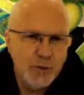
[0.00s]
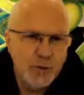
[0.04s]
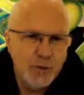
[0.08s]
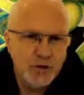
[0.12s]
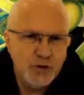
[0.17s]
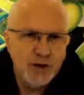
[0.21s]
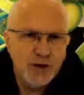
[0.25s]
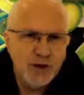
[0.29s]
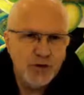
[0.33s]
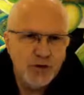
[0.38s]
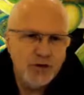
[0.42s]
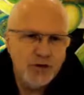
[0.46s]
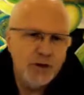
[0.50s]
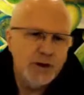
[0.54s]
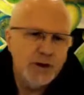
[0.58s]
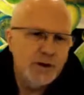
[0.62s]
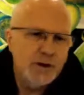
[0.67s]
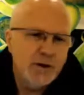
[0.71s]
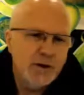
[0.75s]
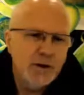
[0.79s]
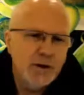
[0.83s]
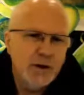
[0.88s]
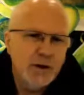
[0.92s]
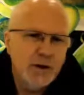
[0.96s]

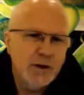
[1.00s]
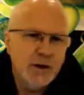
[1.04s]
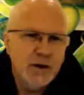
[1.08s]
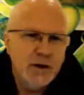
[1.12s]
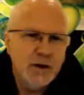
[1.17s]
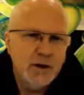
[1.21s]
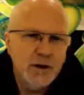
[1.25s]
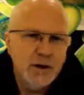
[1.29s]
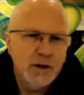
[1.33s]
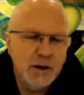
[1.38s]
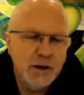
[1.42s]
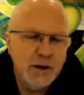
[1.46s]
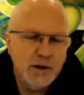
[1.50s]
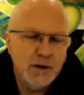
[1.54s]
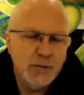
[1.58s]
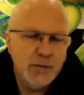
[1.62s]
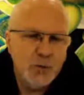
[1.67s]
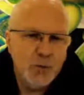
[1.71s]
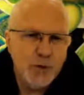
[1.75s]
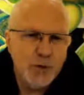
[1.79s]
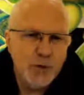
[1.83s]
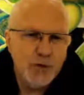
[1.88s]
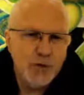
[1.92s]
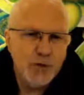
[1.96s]
touching,
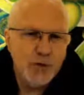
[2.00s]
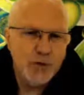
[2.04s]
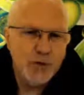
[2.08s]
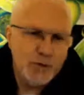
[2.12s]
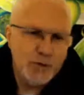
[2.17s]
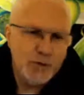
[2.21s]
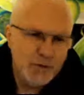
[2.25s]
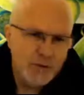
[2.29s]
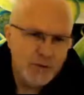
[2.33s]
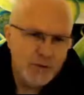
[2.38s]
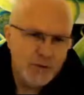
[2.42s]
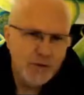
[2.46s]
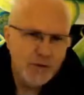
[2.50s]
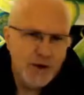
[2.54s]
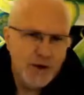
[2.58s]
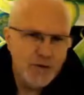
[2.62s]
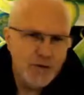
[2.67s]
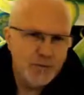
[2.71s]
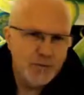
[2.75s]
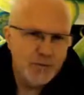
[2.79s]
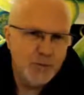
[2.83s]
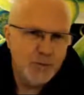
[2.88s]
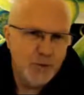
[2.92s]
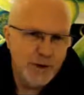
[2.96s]
with different kinds
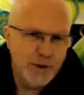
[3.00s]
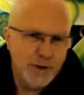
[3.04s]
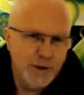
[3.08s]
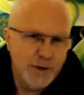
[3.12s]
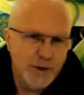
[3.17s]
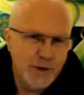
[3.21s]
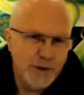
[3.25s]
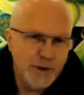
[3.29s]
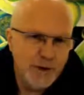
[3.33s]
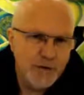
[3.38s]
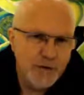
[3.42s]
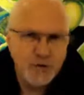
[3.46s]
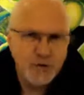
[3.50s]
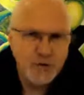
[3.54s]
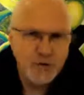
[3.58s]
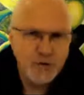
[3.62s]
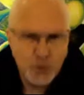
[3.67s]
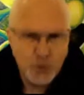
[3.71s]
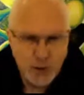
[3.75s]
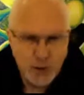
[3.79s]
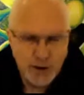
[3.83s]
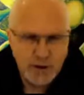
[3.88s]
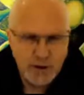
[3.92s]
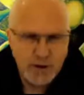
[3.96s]
of points that
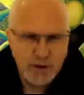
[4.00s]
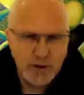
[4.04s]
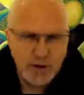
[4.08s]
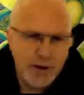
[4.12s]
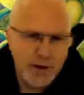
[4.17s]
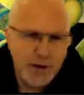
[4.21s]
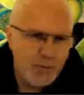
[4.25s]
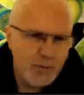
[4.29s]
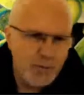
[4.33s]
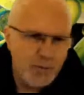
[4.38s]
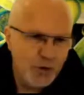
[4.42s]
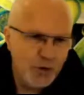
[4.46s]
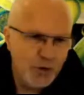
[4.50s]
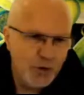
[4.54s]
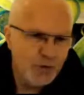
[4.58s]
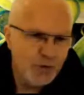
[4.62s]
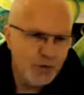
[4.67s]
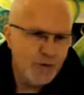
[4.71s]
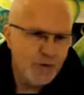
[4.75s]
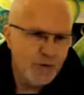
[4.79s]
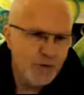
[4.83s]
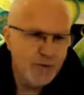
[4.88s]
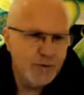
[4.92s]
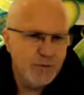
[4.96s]
trigger
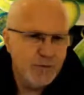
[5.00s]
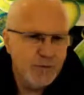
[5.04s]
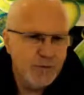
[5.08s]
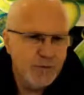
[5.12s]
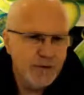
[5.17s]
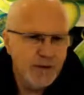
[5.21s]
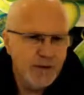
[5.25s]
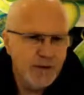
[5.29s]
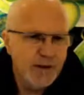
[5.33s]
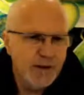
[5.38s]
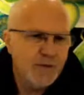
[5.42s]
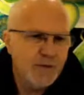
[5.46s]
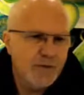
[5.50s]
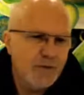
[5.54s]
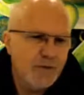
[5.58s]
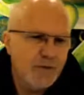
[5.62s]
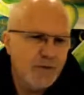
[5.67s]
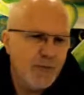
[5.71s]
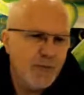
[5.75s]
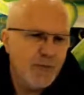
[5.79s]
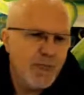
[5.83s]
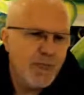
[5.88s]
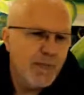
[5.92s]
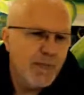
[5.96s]
emotions and
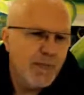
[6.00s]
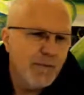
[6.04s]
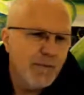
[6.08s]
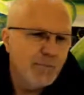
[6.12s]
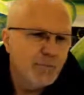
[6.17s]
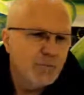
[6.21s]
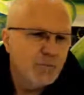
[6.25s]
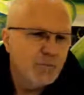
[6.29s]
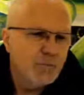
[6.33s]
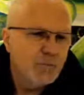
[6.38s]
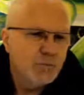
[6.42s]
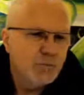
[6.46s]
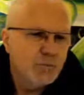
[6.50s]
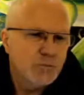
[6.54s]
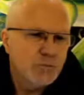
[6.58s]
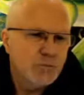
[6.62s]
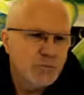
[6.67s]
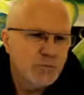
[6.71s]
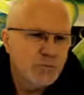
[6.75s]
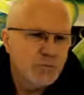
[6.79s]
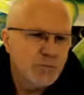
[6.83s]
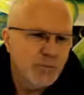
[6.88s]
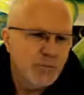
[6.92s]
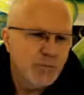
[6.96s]
feelings.
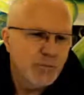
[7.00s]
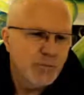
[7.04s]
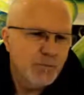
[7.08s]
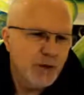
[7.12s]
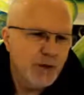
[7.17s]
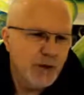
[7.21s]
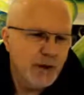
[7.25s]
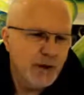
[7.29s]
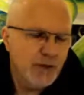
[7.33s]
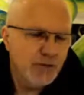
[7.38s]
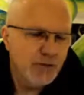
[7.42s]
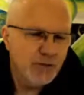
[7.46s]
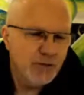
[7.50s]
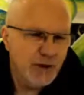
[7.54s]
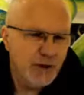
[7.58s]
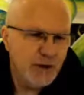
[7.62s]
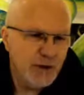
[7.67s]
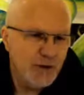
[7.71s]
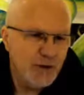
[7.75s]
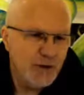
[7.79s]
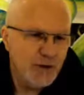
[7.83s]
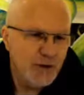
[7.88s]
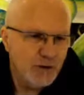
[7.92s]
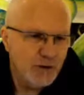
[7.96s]
EFT,
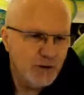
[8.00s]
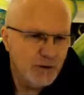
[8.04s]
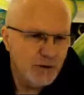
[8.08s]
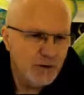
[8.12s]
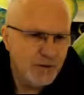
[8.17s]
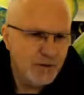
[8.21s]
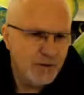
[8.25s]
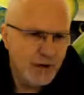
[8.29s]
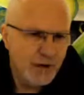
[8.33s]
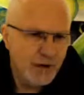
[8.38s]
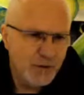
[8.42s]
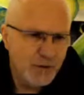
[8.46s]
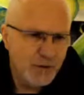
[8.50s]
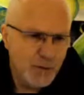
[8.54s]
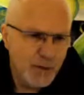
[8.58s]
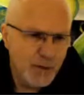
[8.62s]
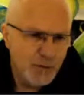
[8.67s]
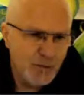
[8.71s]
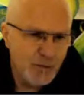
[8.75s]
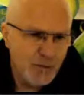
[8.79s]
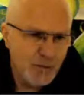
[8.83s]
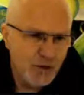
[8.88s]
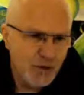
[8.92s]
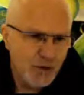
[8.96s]
there's a lot of
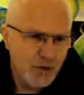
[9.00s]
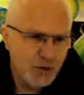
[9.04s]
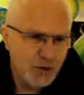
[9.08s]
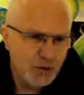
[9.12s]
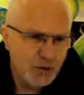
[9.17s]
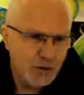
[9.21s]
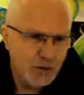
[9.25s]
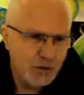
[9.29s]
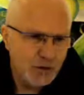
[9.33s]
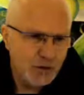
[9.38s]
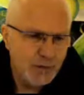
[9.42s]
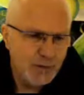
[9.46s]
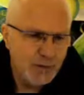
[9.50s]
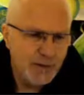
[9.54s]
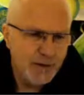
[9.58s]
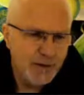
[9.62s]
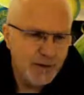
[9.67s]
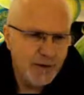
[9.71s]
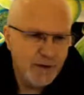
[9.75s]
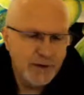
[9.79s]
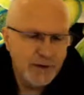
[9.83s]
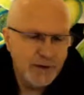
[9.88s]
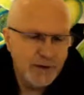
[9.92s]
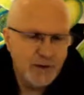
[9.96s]
information in Google about
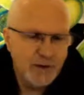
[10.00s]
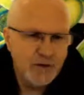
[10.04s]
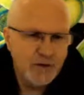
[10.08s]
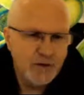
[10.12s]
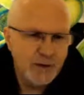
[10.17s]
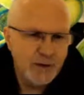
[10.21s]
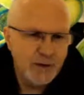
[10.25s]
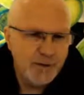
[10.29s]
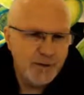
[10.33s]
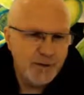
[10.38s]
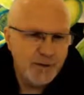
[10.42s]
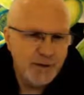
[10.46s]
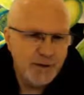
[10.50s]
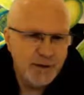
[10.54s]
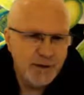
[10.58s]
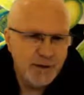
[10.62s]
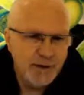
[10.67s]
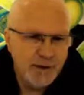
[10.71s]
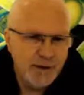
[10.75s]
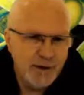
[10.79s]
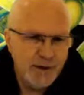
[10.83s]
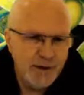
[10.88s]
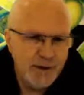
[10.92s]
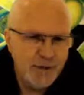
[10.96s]
that, tapping.
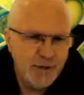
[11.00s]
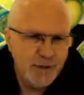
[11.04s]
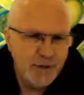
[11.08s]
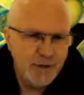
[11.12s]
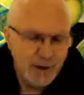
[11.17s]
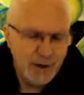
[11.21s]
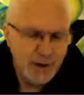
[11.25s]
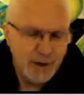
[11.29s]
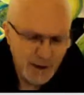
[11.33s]
Yeah, that's right.